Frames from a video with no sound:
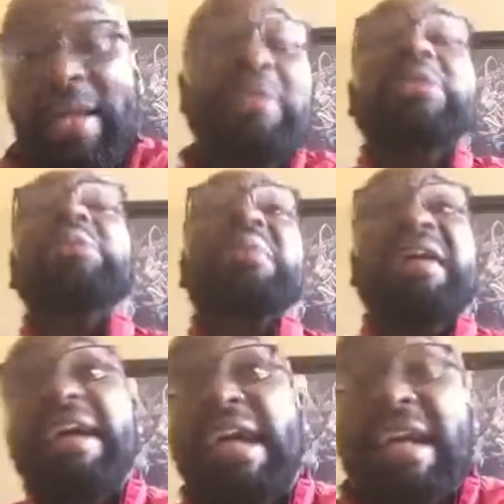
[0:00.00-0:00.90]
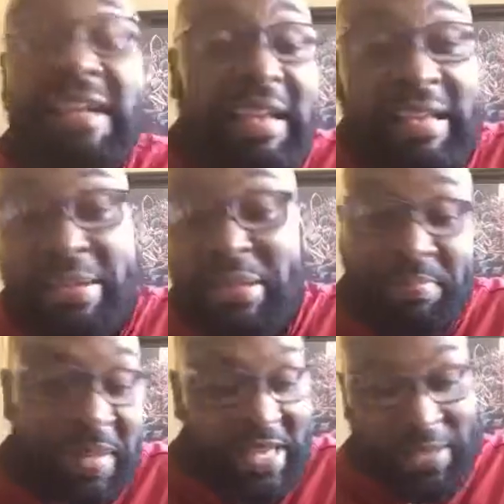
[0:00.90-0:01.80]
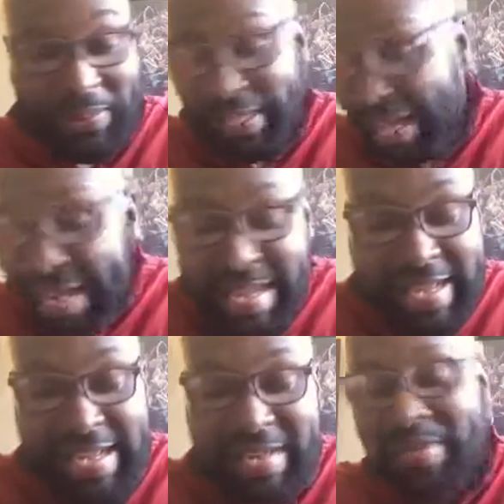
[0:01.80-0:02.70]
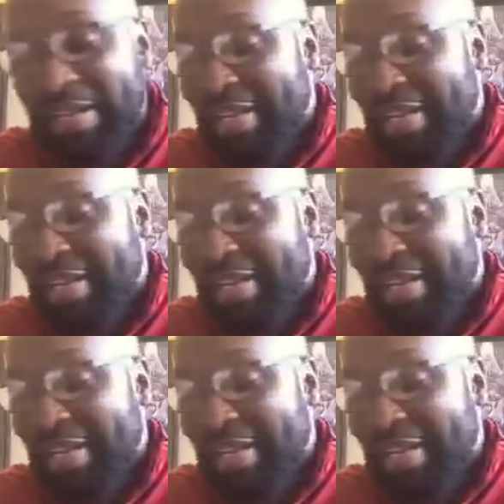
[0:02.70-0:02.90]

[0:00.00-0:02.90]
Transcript: I don't know why you spend your time